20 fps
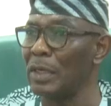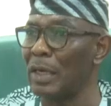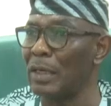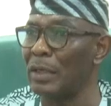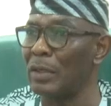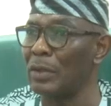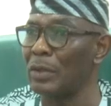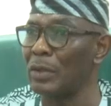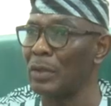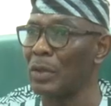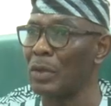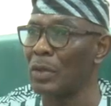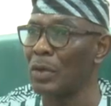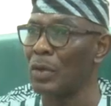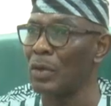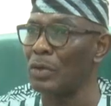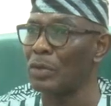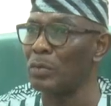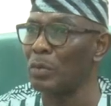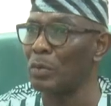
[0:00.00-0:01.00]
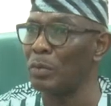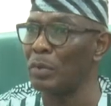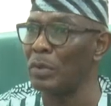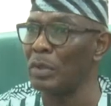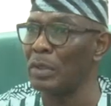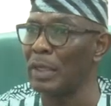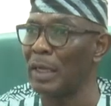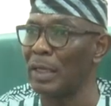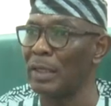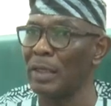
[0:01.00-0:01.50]
and
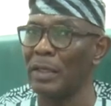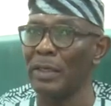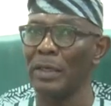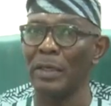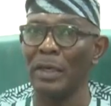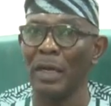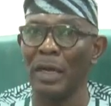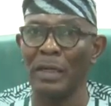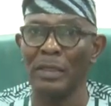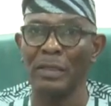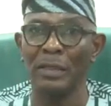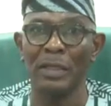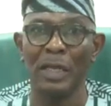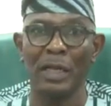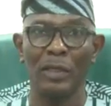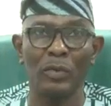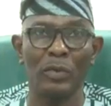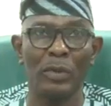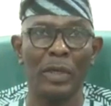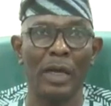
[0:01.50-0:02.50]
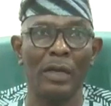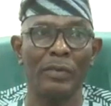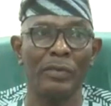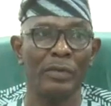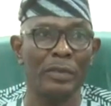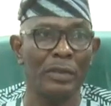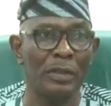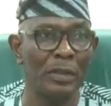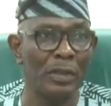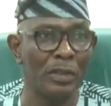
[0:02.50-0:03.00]
cosmopolitan areas that we have
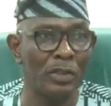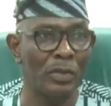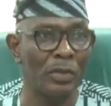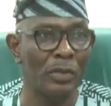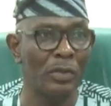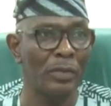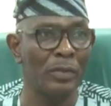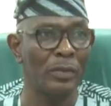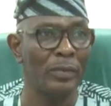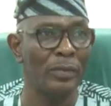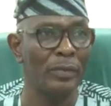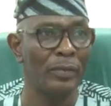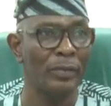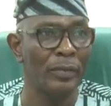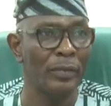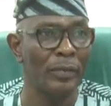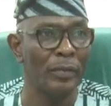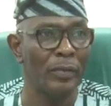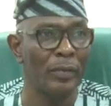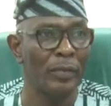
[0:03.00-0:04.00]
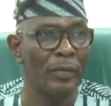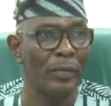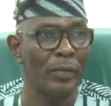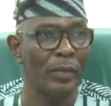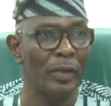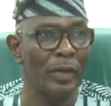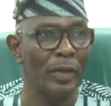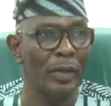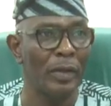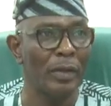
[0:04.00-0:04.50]
in the nation,
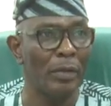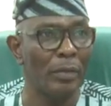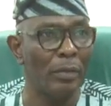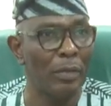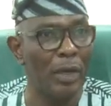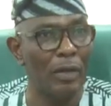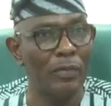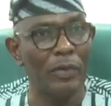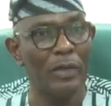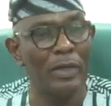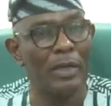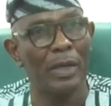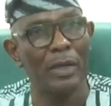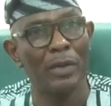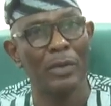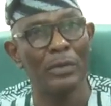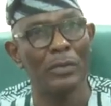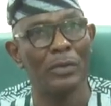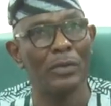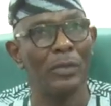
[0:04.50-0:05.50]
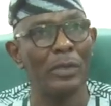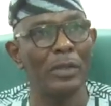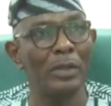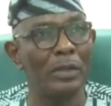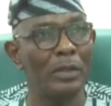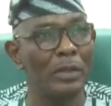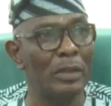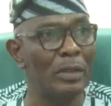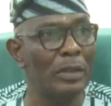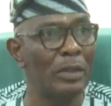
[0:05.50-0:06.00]
my federal
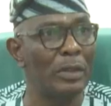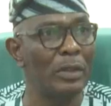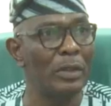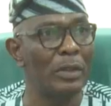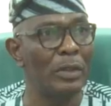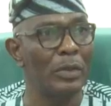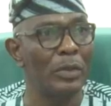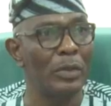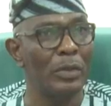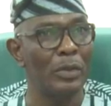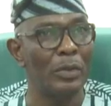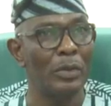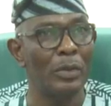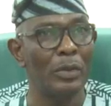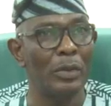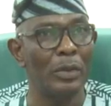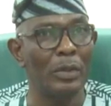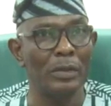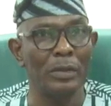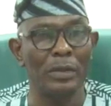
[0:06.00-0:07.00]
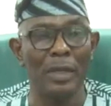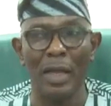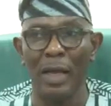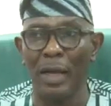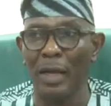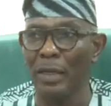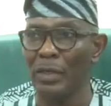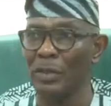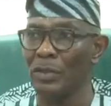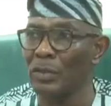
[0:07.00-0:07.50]
constituency is
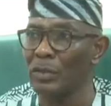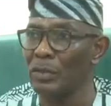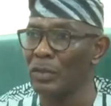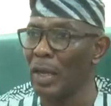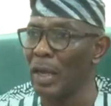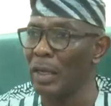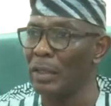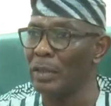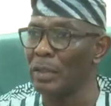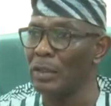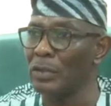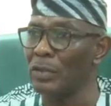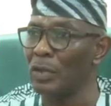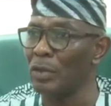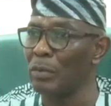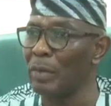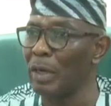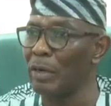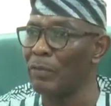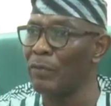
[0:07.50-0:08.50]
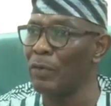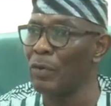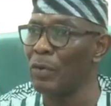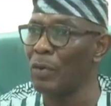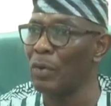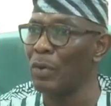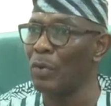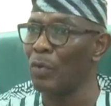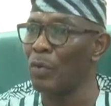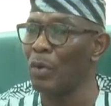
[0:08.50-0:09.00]
there. It's at least number four,
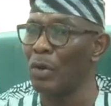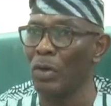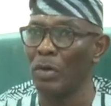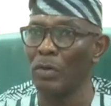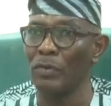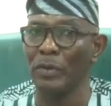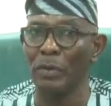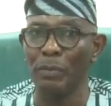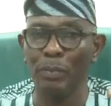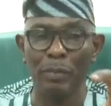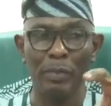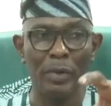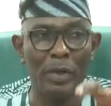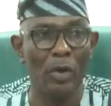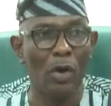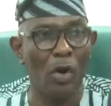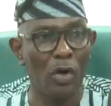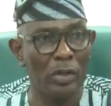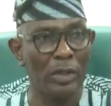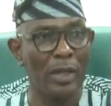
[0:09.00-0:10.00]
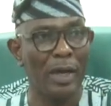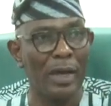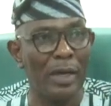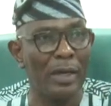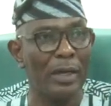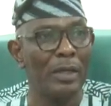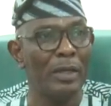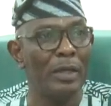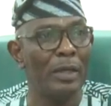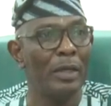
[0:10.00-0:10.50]
one of the other
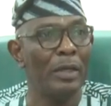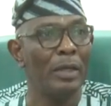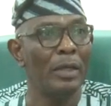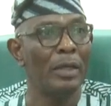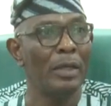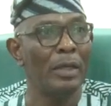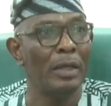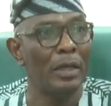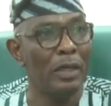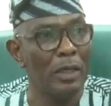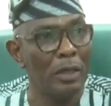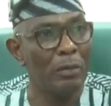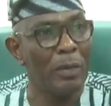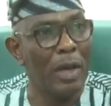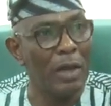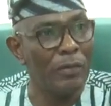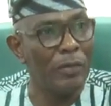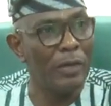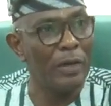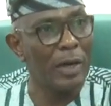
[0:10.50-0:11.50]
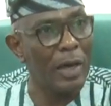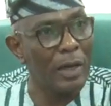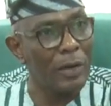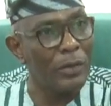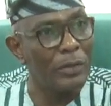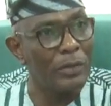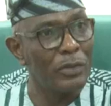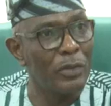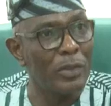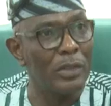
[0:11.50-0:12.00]
in my federal
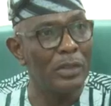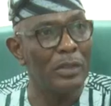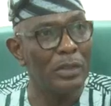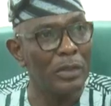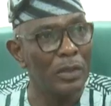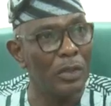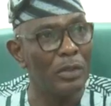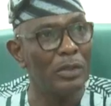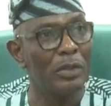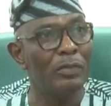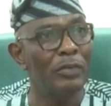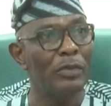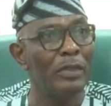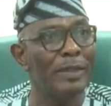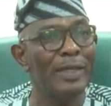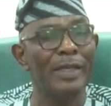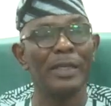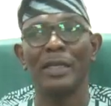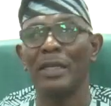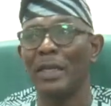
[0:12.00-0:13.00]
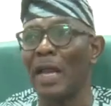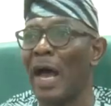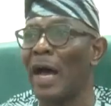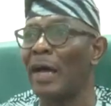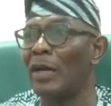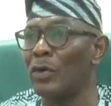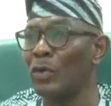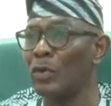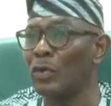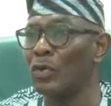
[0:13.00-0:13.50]
constituency, not even taking
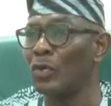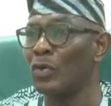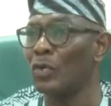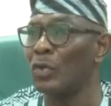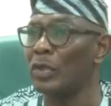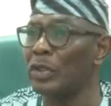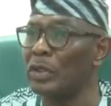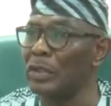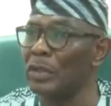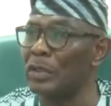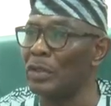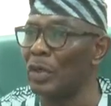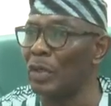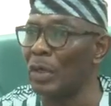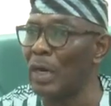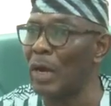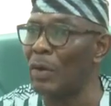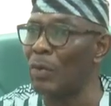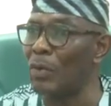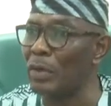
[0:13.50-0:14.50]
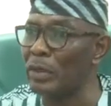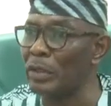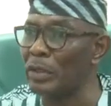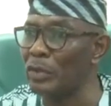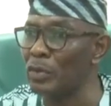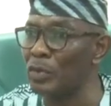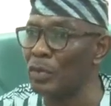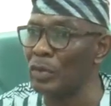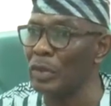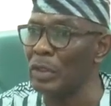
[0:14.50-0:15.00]
Adodo, which is the other one
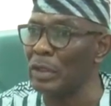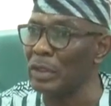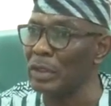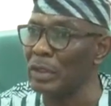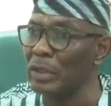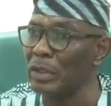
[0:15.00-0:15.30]
into it.